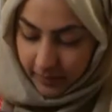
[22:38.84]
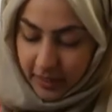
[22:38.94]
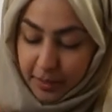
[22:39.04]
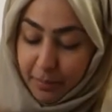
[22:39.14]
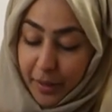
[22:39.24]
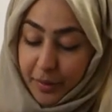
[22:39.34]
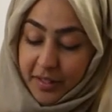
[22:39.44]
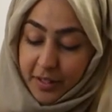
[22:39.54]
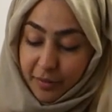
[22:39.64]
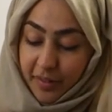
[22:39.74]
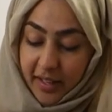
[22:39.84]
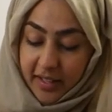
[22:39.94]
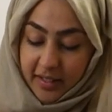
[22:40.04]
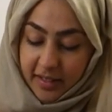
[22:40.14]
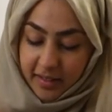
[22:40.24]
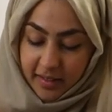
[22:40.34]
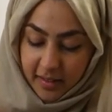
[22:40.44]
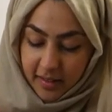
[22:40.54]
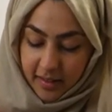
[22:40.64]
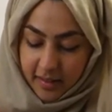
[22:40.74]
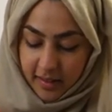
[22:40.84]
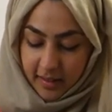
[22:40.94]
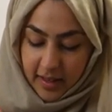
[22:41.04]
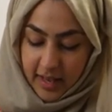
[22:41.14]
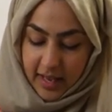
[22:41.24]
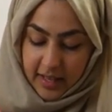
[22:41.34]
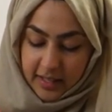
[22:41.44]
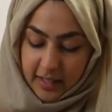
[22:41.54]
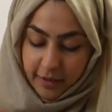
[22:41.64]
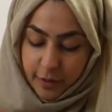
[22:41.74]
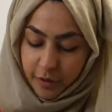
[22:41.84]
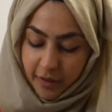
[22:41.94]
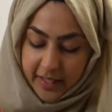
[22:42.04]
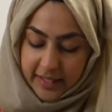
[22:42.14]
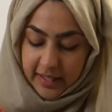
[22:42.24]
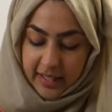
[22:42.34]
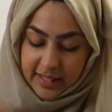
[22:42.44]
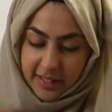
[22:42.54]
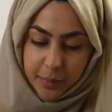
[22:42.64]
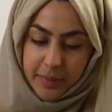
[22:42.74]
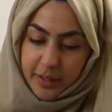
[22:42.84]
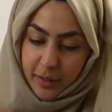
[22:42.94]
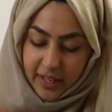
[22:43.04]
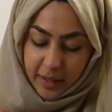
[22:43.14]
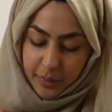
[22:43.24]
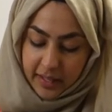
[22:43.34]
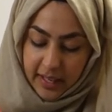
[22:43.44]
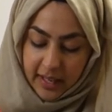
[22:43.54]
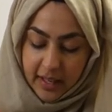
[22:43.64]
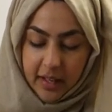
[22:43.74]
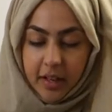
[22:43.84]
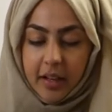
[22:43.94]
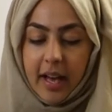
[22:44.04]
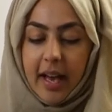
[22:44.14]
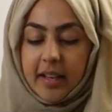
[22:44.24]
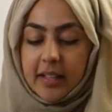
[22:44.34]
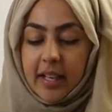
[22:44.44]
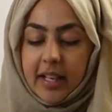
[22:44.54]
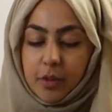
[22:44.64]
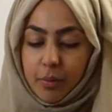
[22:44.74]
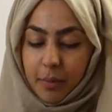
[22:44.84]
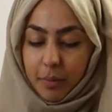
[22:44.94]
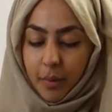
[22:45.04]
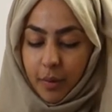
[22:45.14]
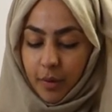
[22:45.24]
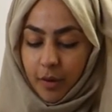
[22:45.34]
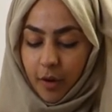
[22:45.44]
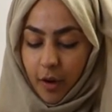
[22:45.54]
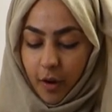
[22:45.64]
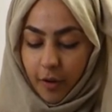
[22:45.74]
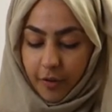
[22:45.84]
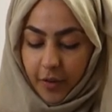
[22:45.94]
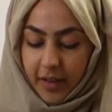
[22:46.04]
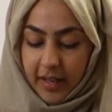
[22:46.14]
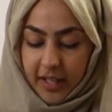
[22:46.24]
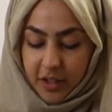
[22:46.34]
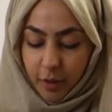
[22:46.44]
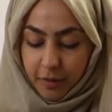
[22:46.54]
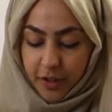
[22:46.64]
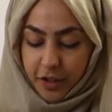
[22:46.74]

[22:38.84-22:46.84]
Smells divine. And if you're finding that it's a little bit too liquidy, add a little bit more of each of the